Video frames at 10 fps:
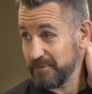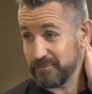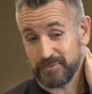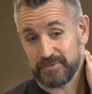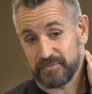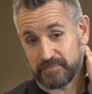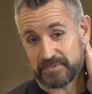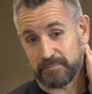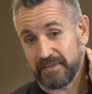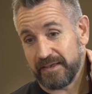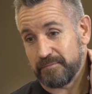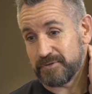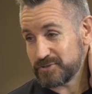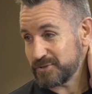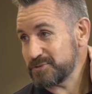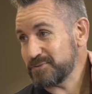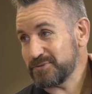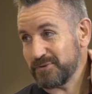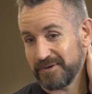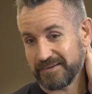afterwards from some of the hammers Josh was
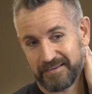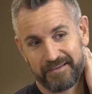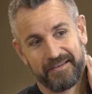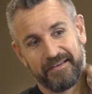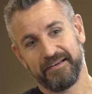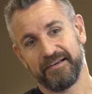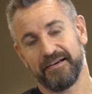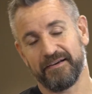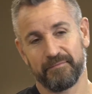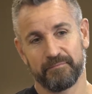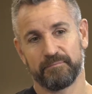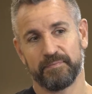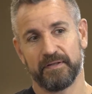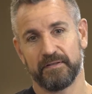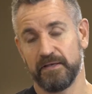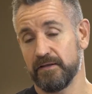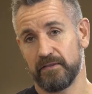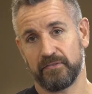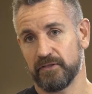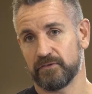throwing. But yeah,
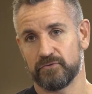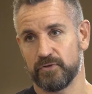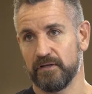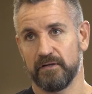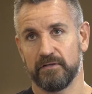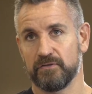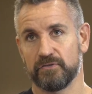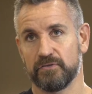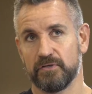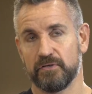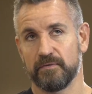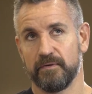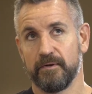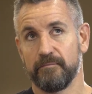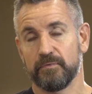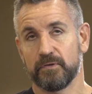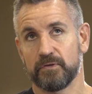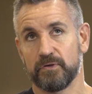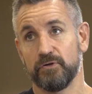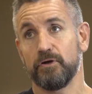I think the adrenaline,
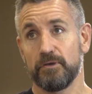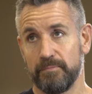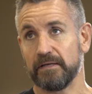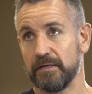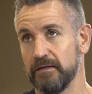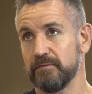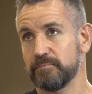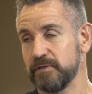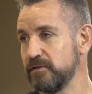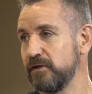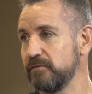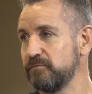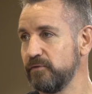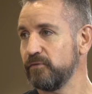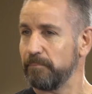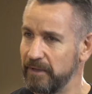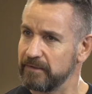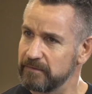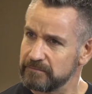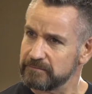you're being hit, but you don't feel the
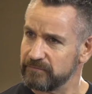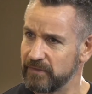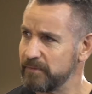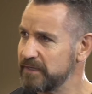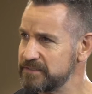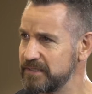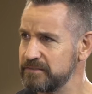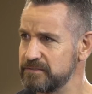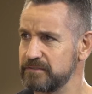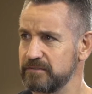pain, if that makes sense.